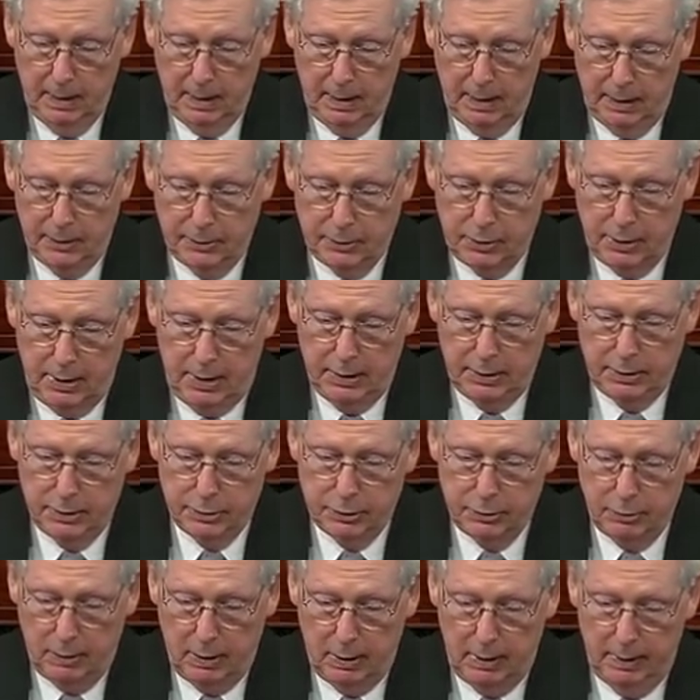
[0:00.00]
and changes
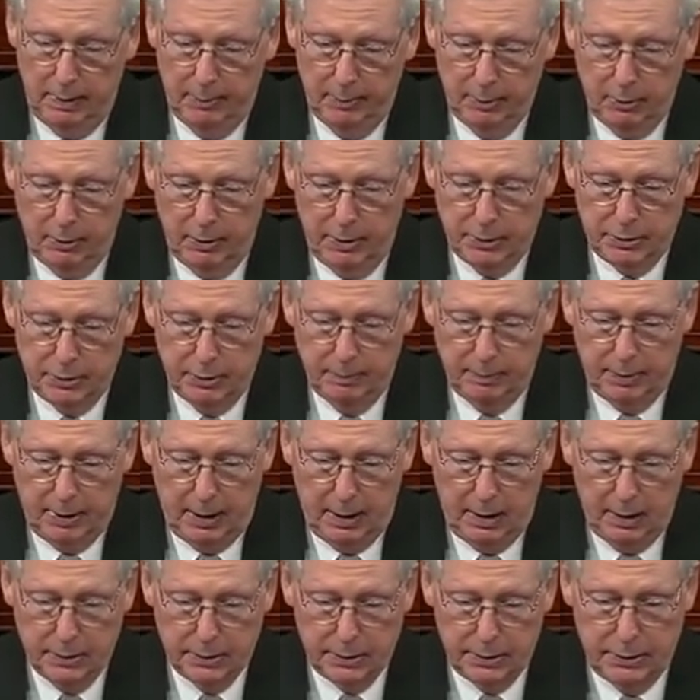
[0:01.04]
to our immigration
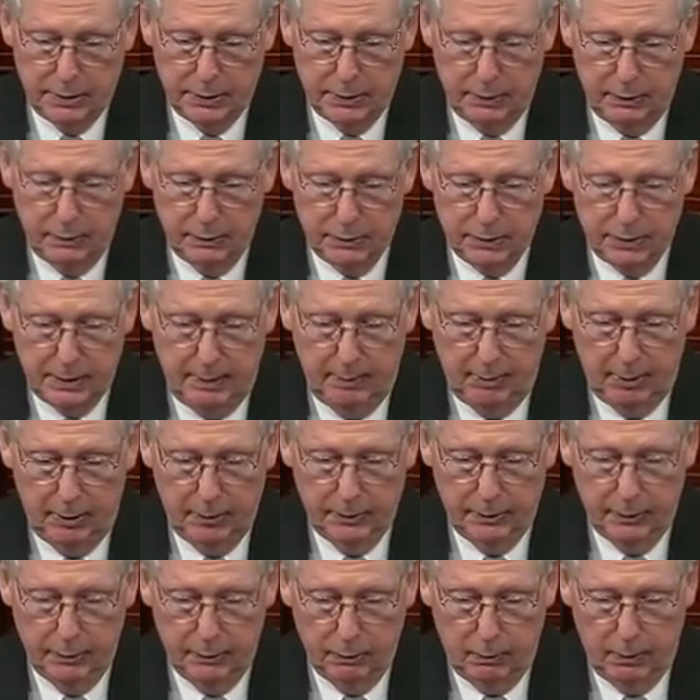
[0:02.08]
policies that are similar
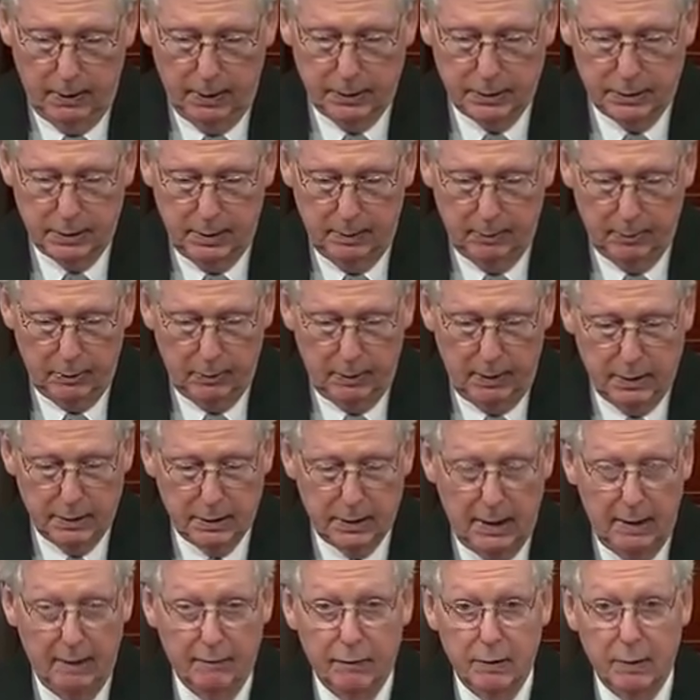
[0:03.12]
to the ones Democrats
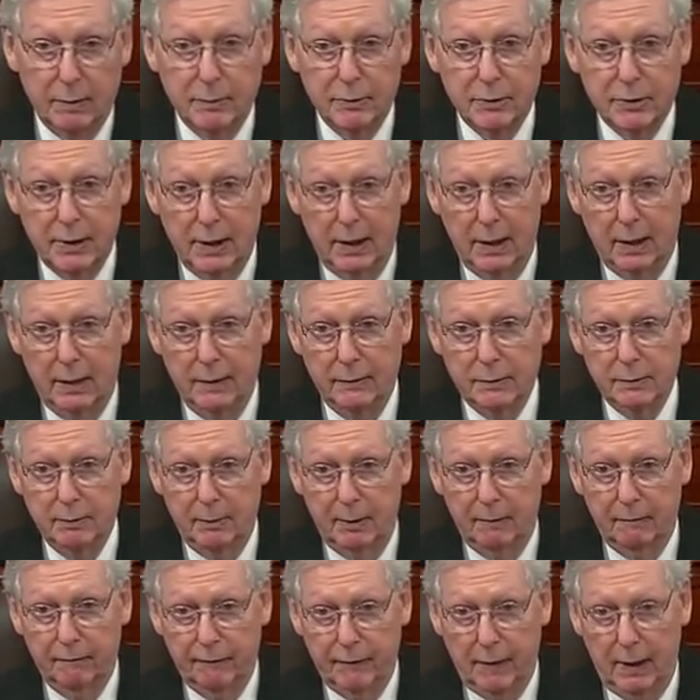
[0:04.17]
have themselves
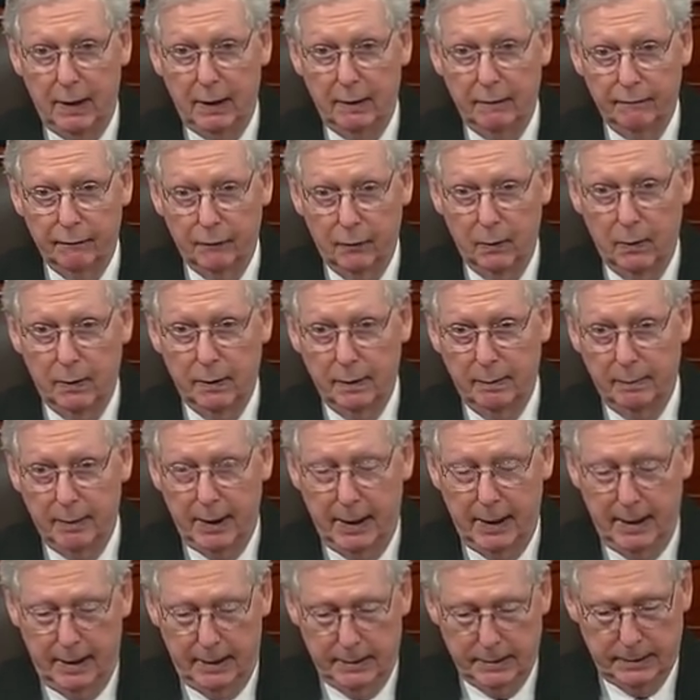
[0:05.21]
been fighting for in the
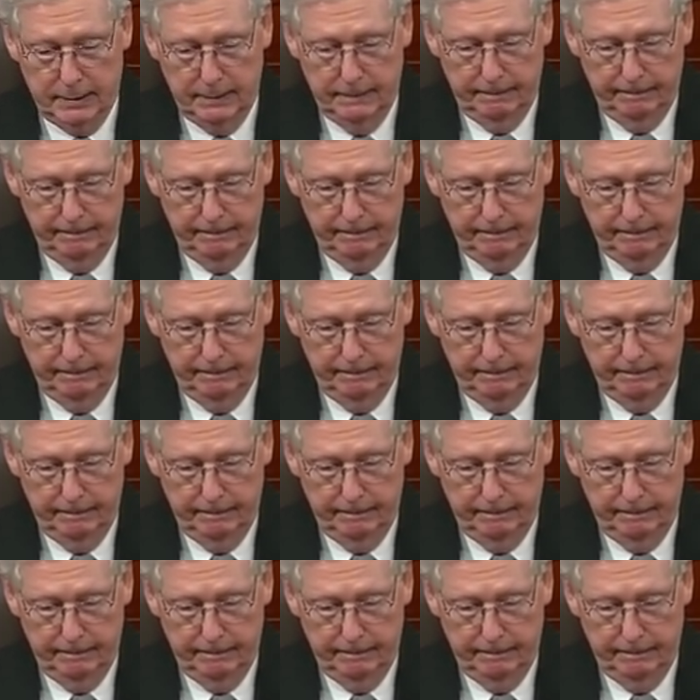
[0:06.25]
past.